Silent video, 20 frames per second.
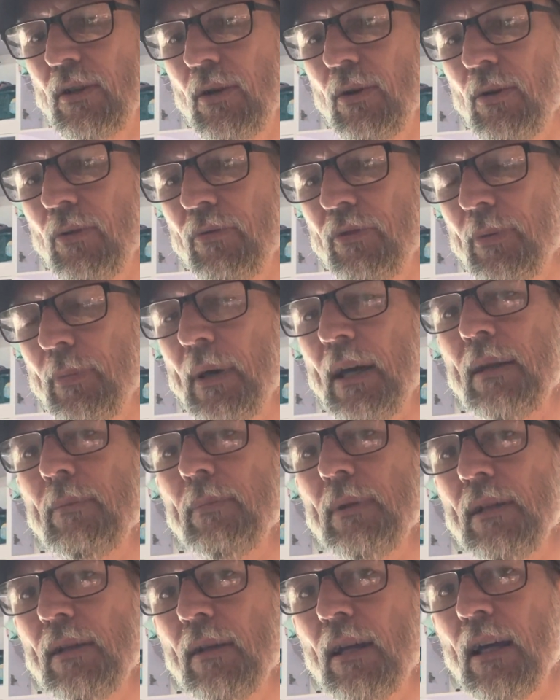of the
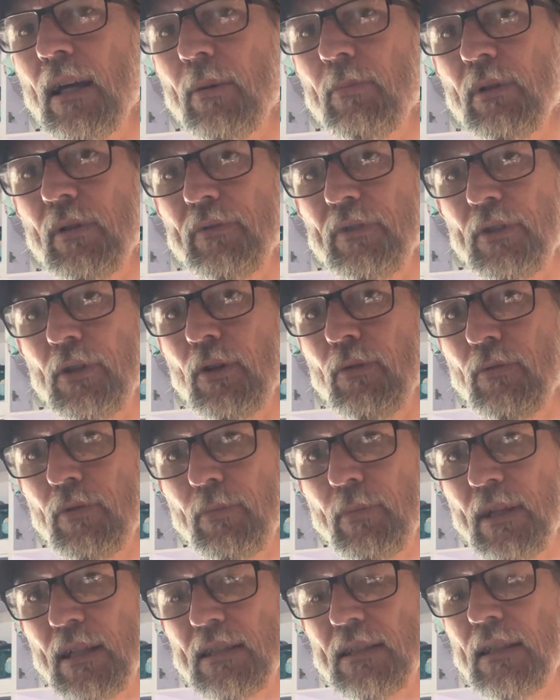paint lifting off with
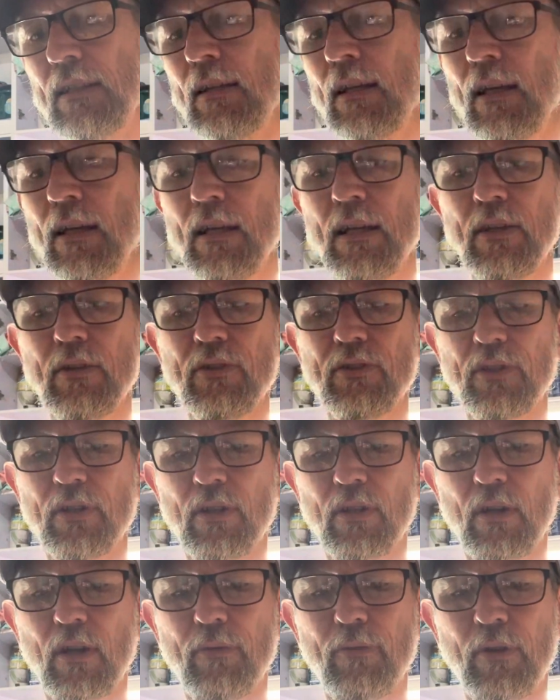masking.
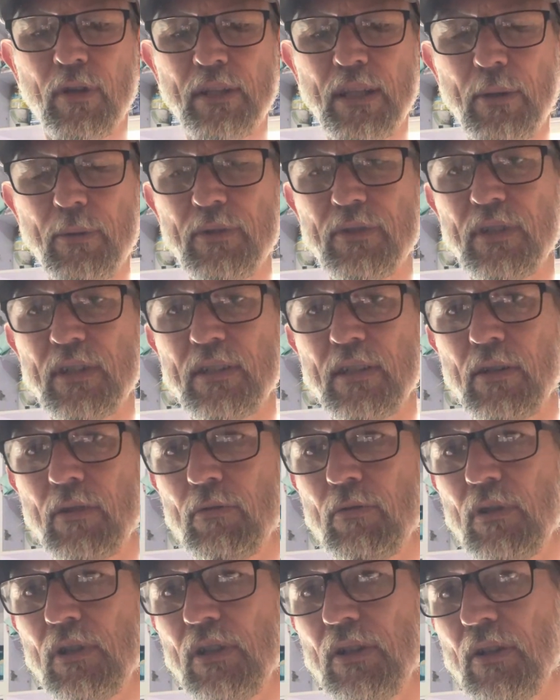So I find that with 600
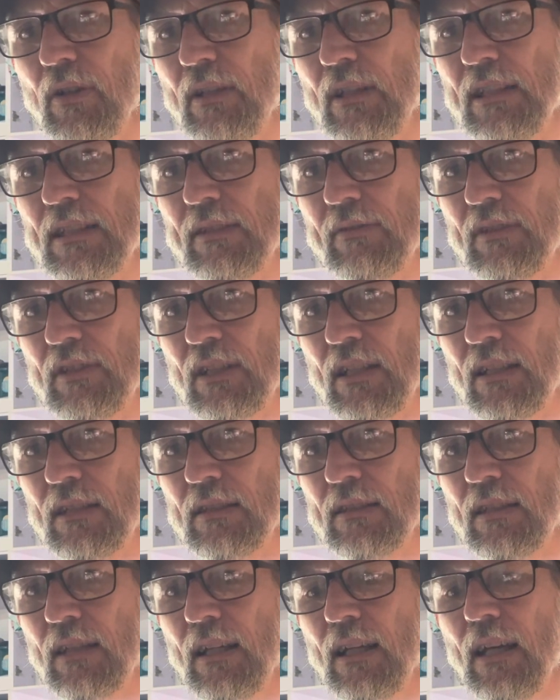grit, you got less of a
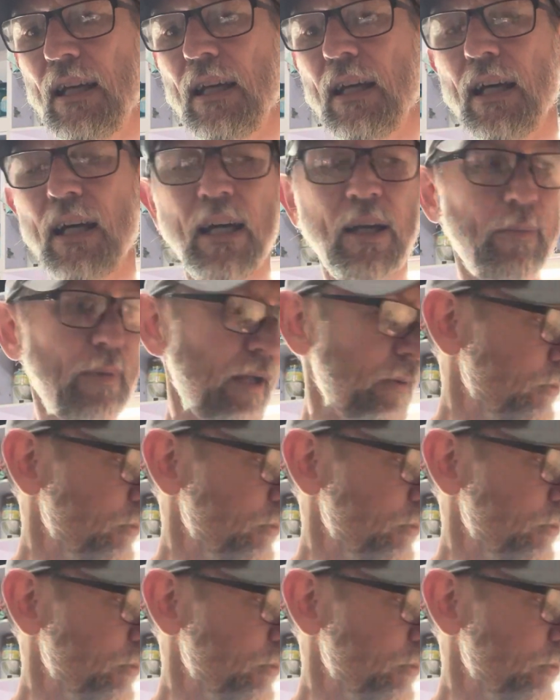chance. And